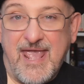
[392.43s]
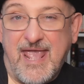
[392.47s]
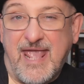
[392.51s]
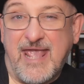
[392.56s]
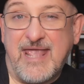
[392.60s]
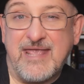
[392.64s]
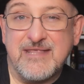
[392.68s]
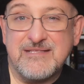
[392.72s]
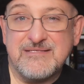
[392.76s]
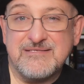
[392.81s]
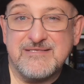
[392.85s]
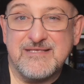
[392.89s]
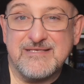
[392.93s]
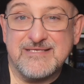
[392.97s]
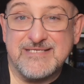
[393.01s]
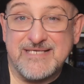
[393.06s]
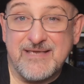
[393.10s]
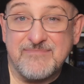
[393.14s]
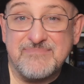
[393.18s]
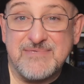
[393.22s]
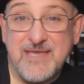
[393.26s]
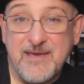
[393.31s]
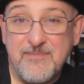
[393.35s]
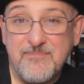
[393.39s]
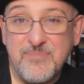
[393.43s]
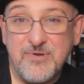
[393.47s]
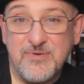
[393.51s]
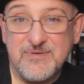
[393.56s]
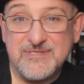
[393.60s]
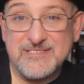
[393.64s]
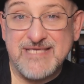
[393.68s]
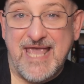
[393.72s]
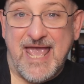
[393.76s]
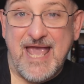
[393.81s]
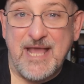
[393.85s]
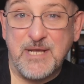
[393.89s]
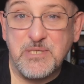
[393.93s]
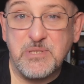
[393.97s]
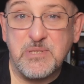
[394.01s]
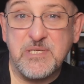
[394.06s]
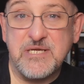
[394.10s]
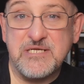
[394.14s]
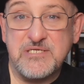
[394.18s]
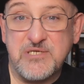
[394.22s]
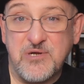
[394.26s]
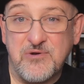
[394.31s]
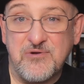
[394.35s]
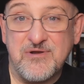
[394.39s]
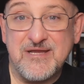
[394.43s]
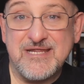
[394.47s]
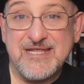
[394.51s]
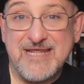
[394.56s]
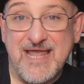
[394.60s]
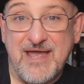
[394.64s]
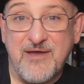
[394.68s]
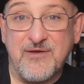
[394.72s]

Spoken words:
And September is actually turning